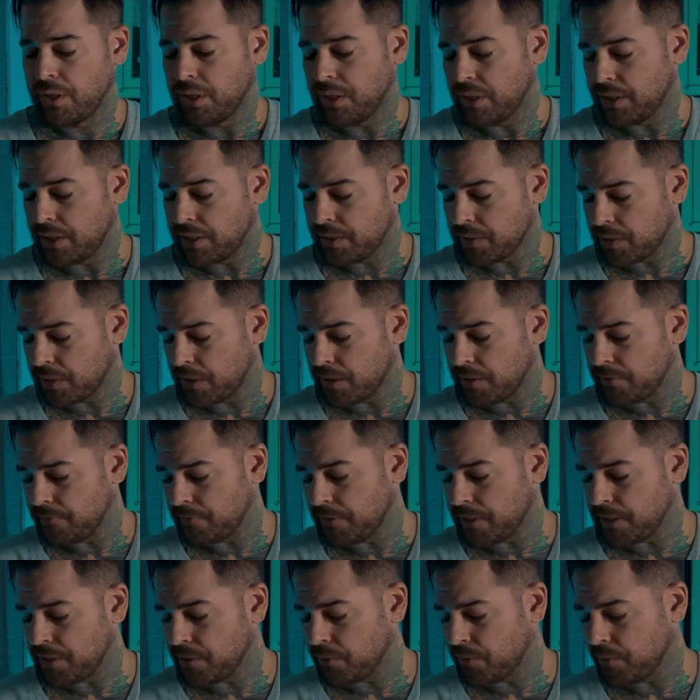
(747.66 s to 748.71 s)
Let's
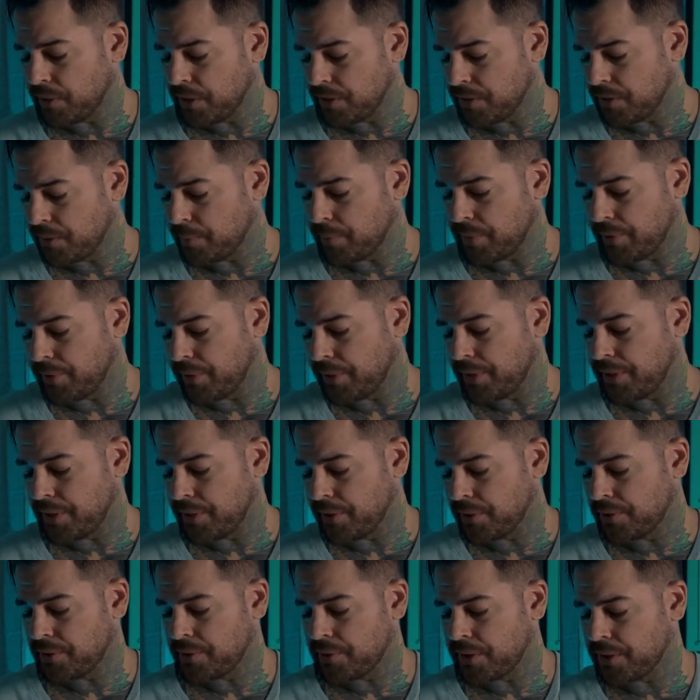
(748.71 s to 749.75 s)
clarify the whale spirit
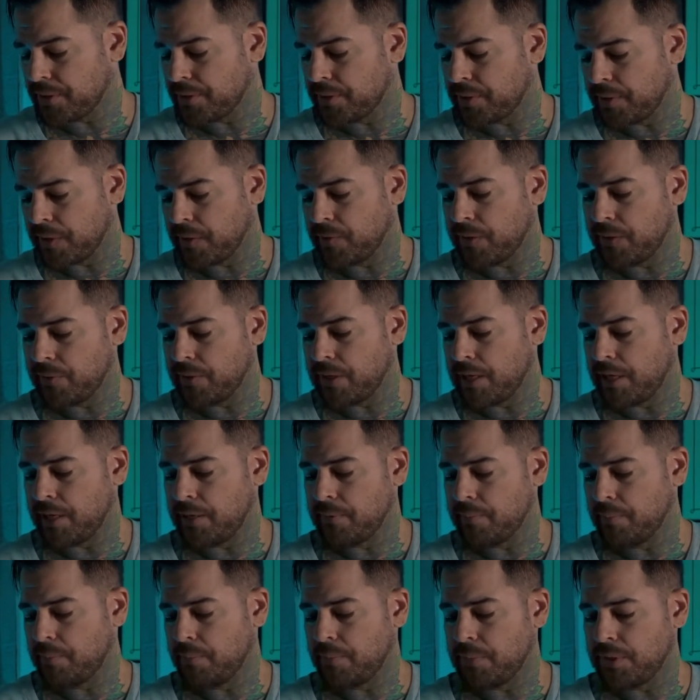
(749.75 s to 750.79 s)
here. Trust the
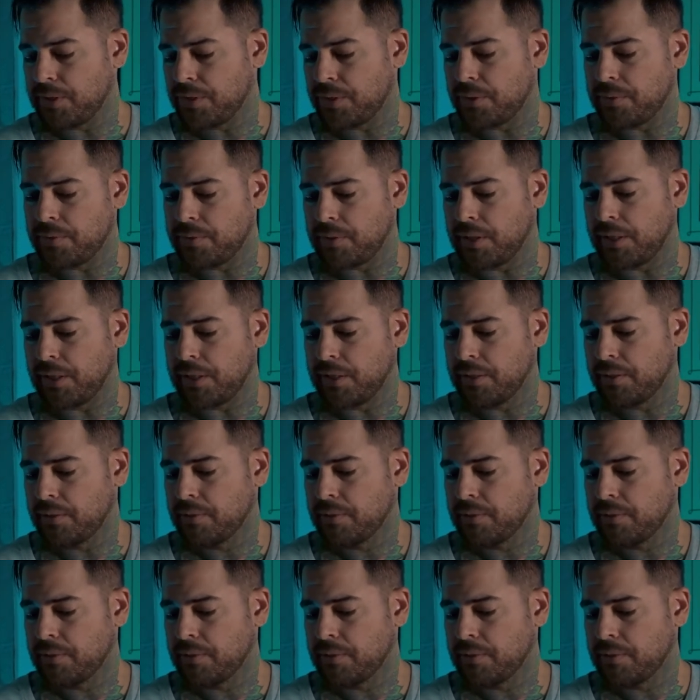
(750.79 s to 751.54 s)
great mystery.